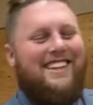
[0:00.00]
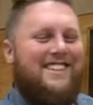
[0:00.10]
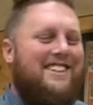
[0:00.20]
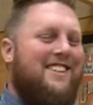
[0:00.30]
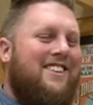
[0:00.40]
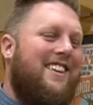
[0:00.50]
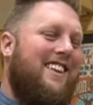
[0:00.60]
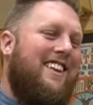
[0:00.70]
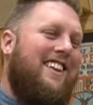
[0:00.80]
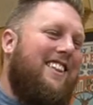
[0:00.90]
Dude,
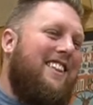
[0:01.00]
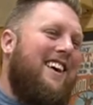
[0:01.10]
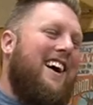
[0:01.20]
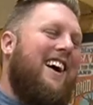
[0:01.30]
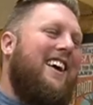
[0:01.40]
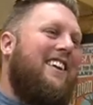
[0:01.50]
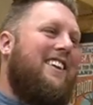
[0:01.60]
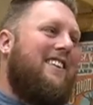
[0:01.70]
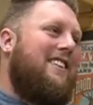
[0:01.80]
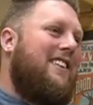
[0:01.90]
that
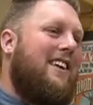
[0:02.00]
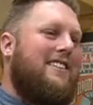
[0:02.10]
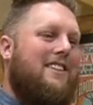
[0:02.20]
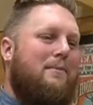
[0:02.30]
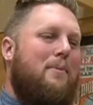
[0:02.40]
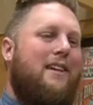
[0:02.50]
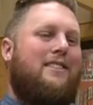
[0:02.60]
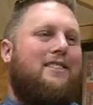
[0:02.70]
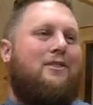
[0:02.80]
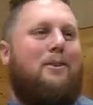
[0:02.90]
that's the best
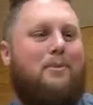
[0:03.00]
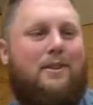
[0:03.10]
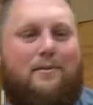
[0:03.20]
description